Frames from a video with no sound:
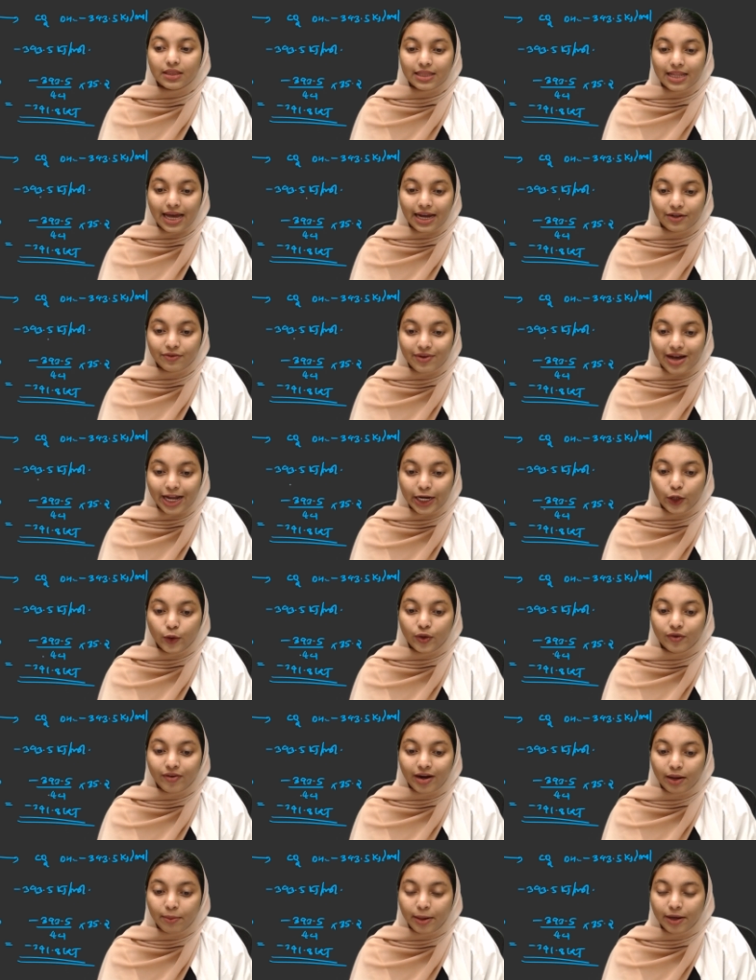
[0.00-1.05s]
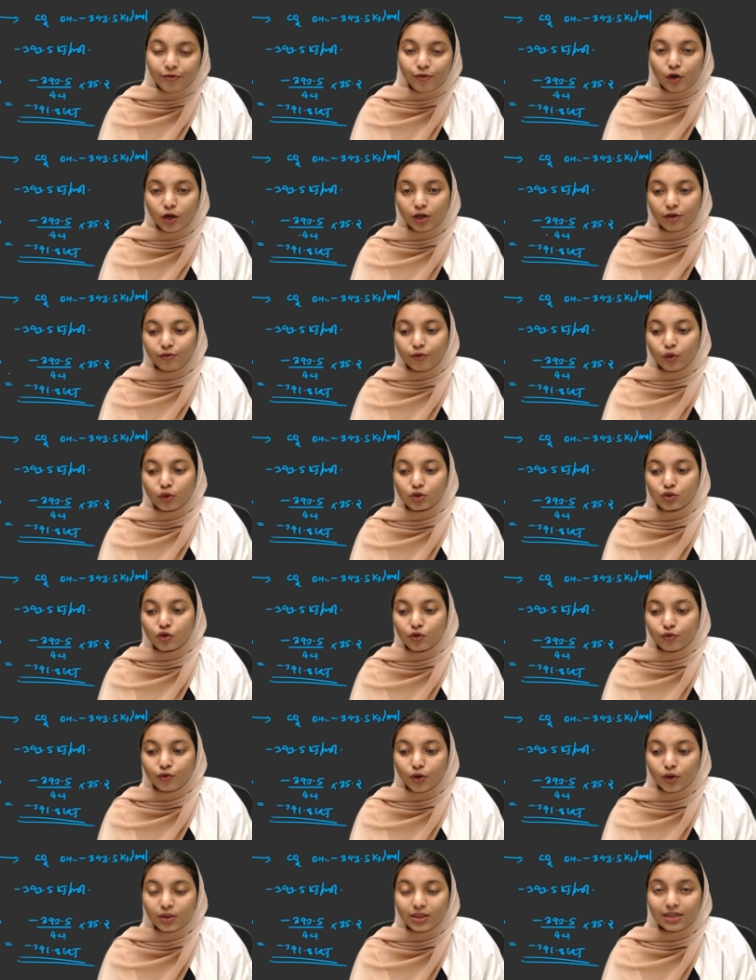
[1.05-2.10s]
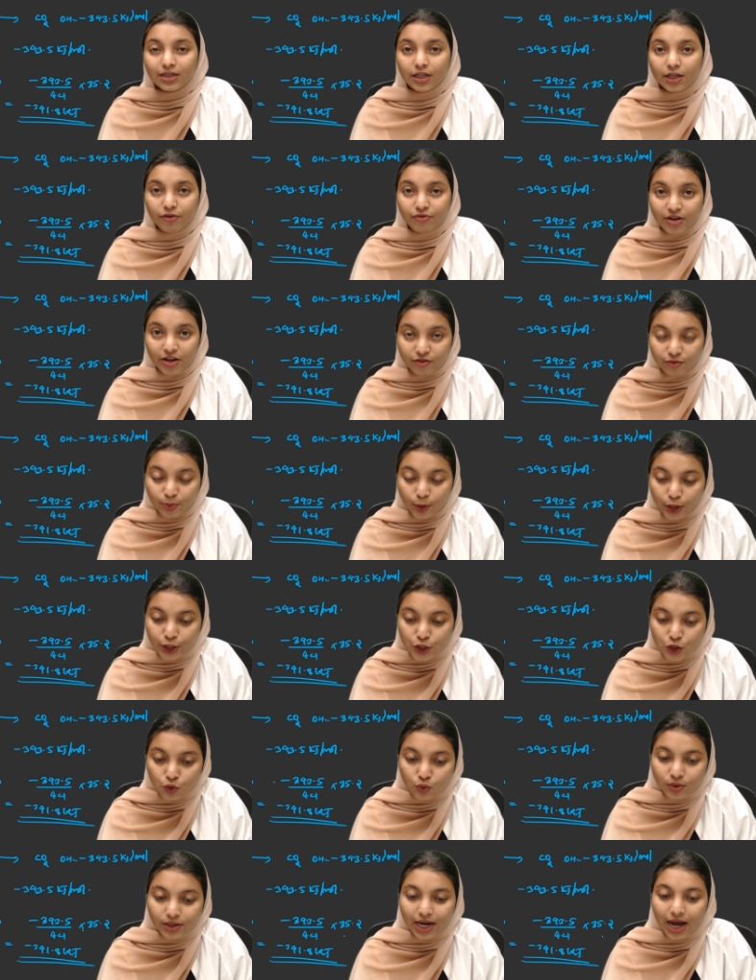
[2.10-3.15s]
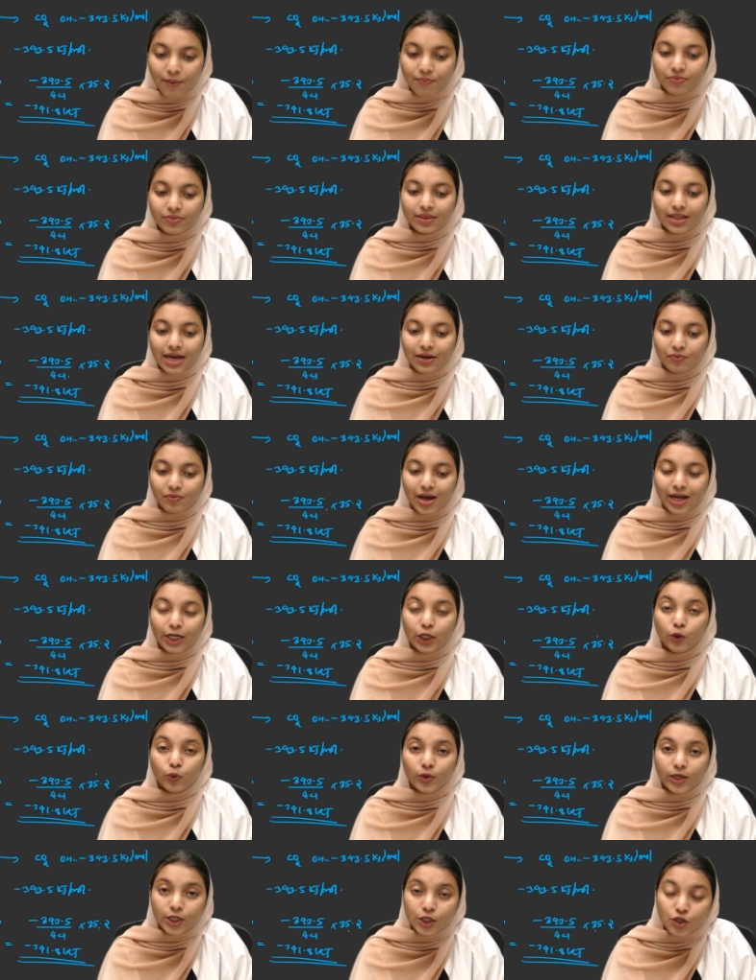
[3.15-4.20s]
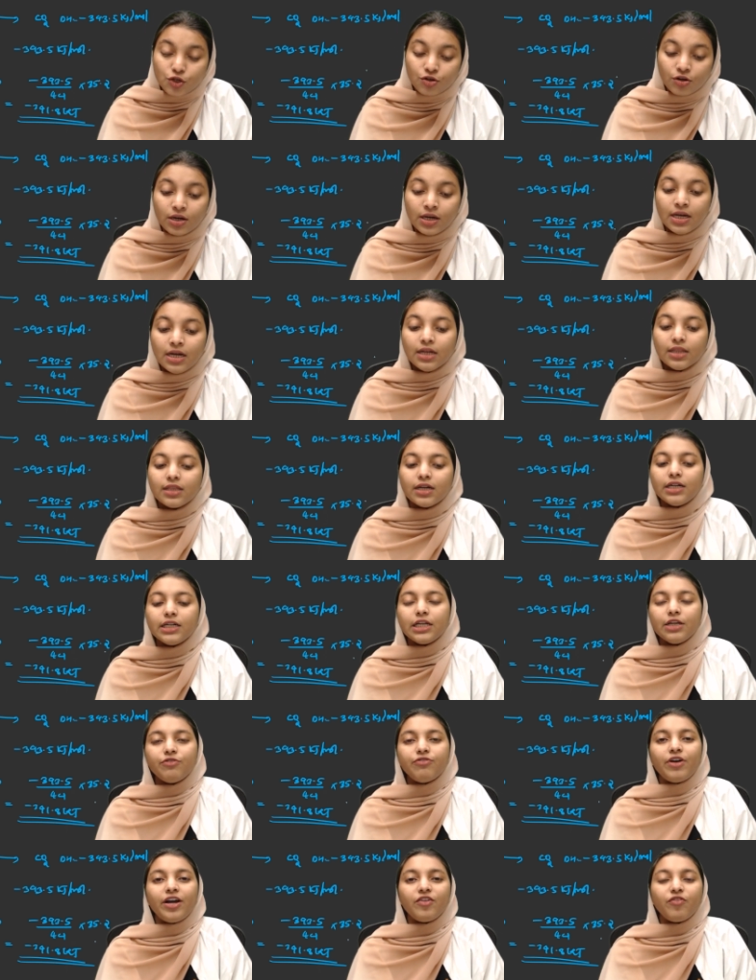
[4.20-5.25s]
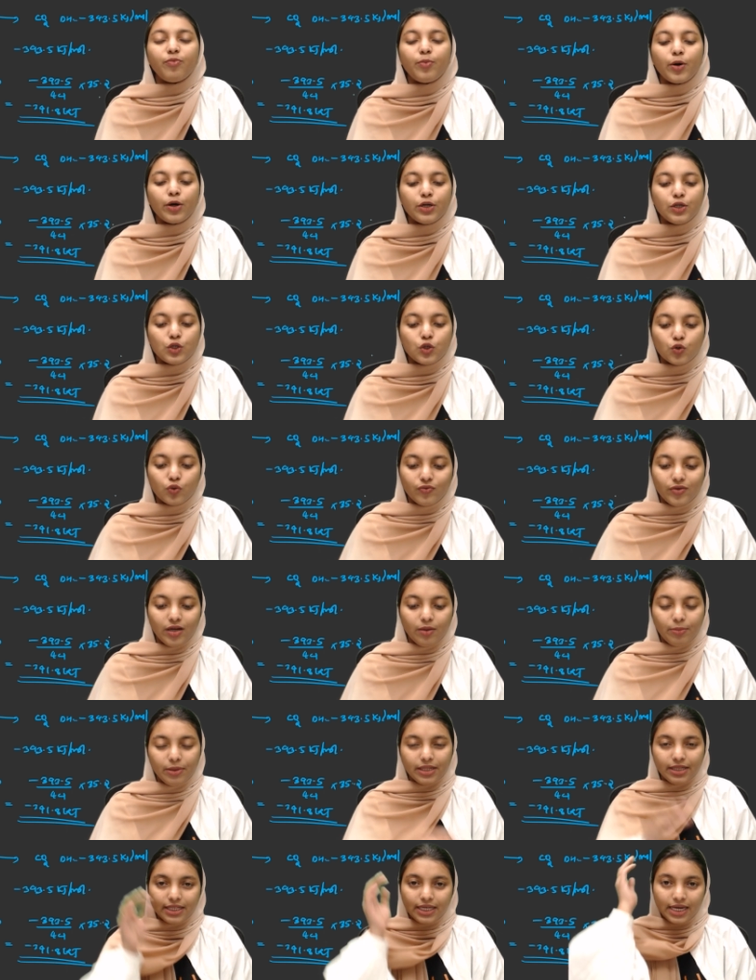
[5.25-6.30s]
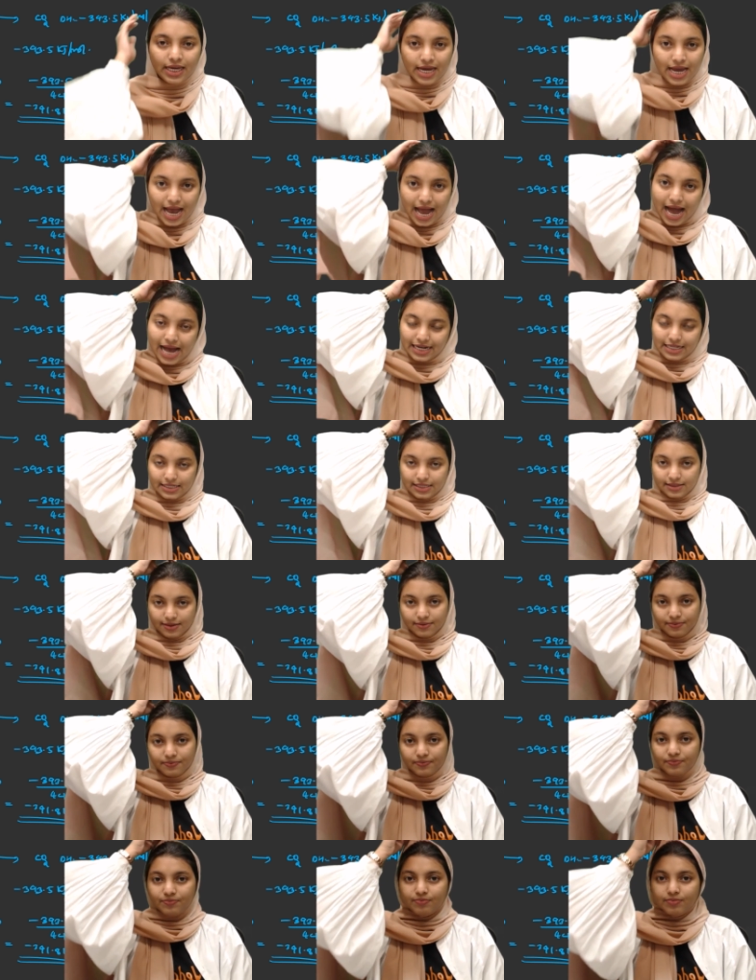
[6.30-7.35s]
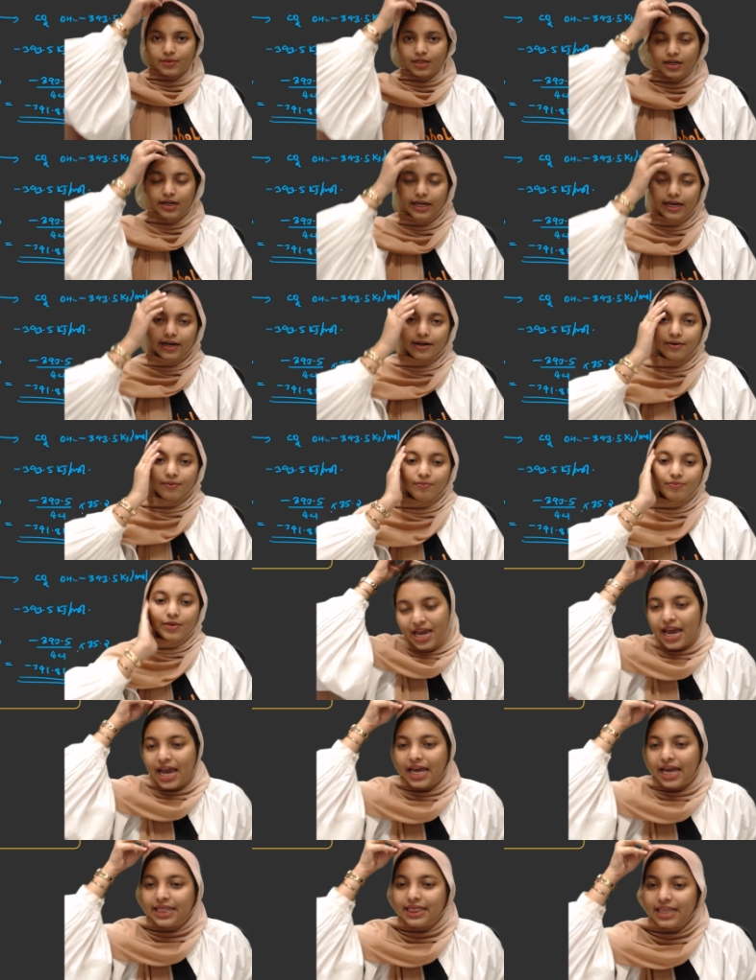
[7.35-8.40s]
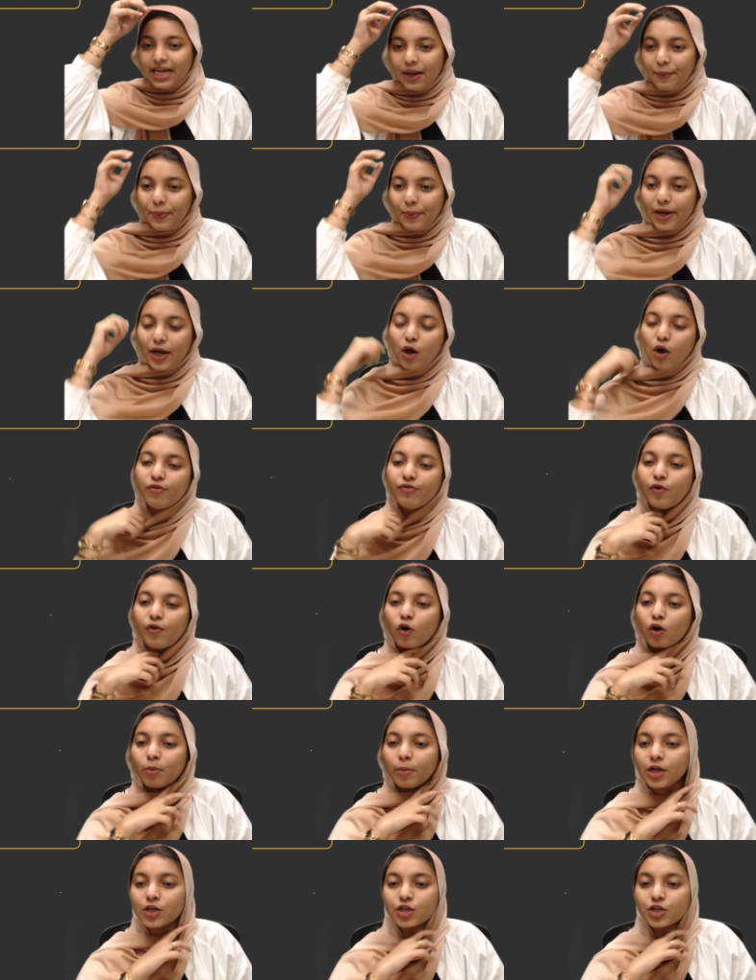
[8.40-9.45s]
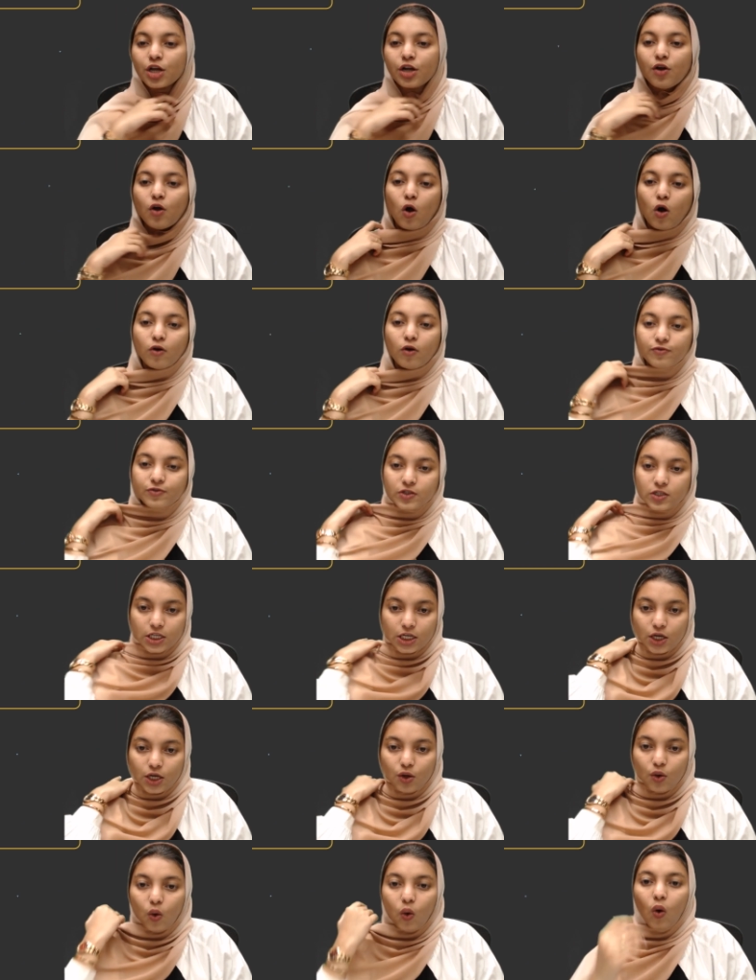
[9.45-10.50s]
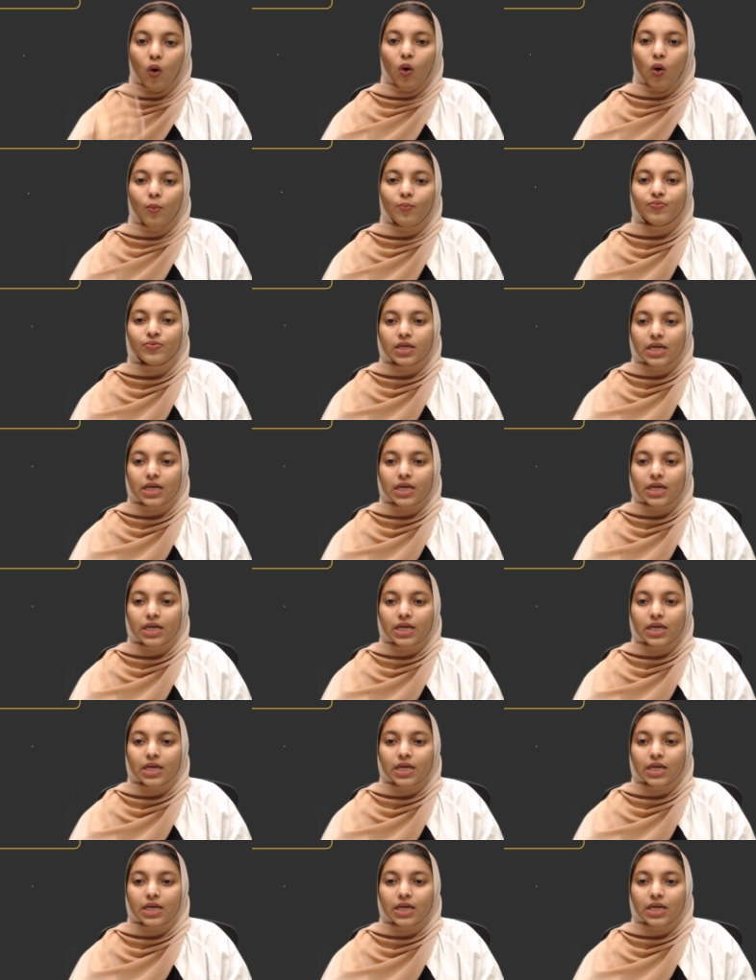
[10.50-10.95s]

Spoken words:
that value divided by 44. So for 35.2 gram, that value into 35.2 will be the answer. Clear? Enthalpy of formation of CO,